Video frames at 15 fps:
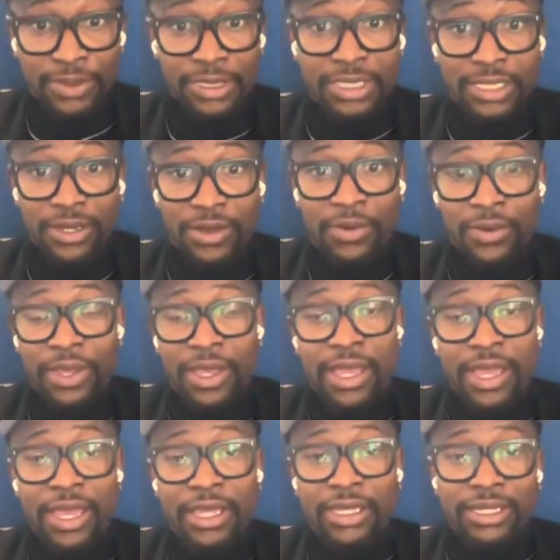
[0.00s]
So,
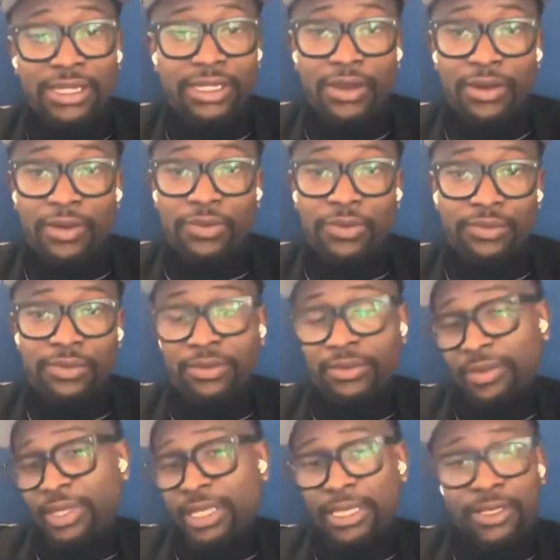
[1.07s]
you know,
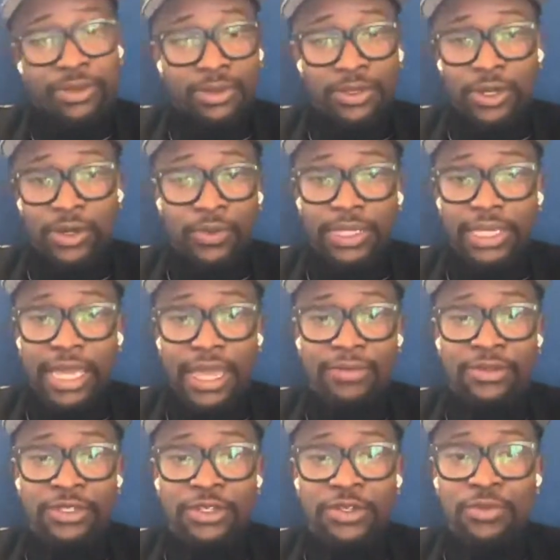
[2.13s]
you don't really
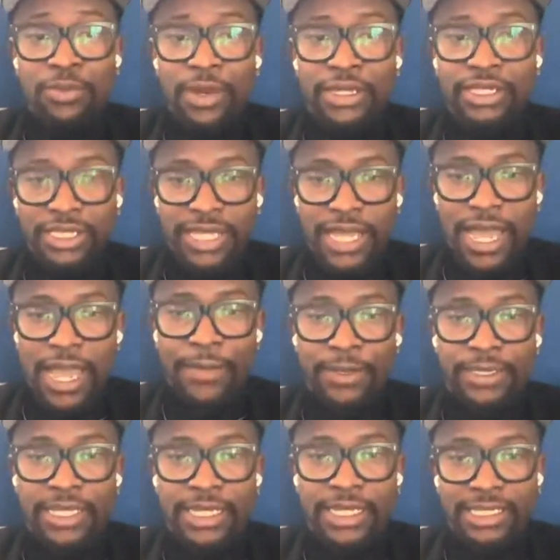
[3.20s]
have too much time
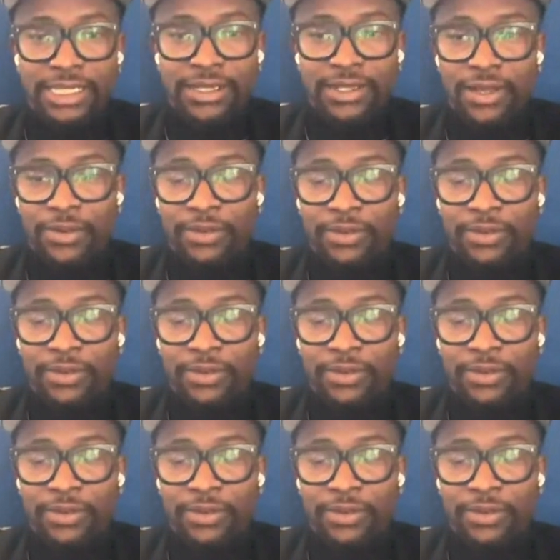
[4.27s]
unless, you know,